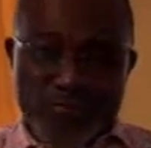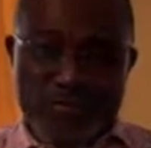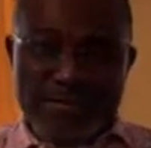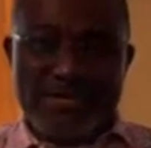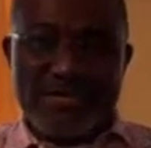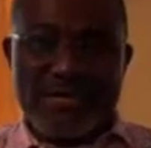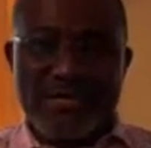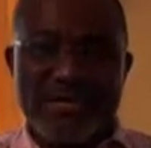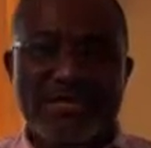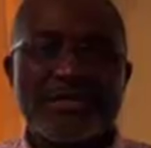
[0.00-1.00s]
only
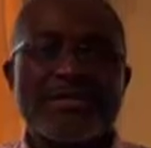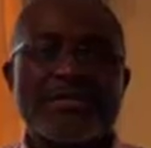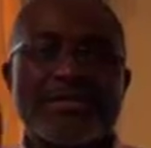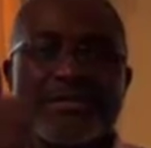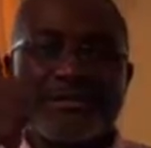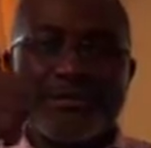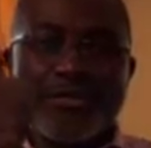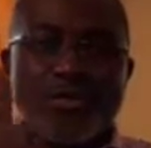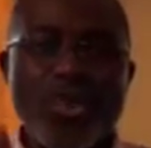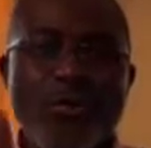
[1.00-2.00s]
there
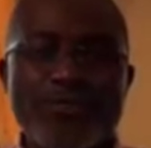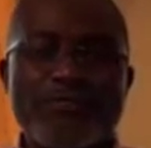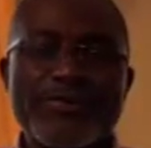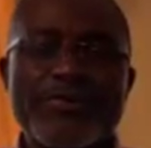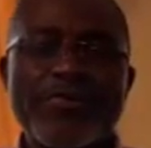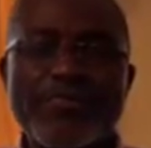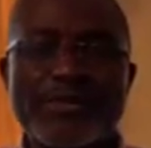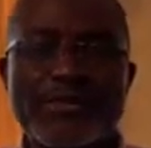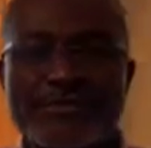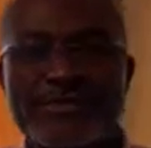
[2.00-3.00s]
is hope for the
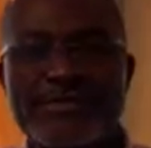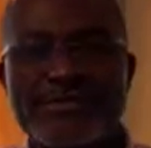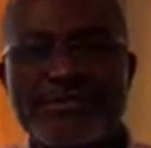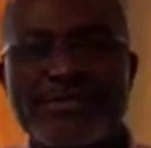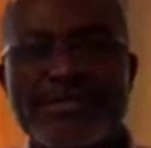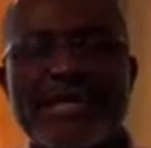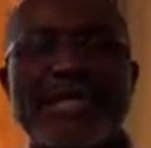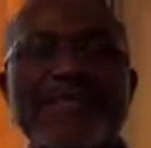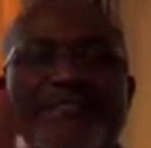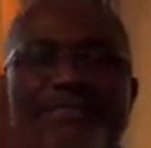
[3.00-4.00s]
hopeless. And I'm the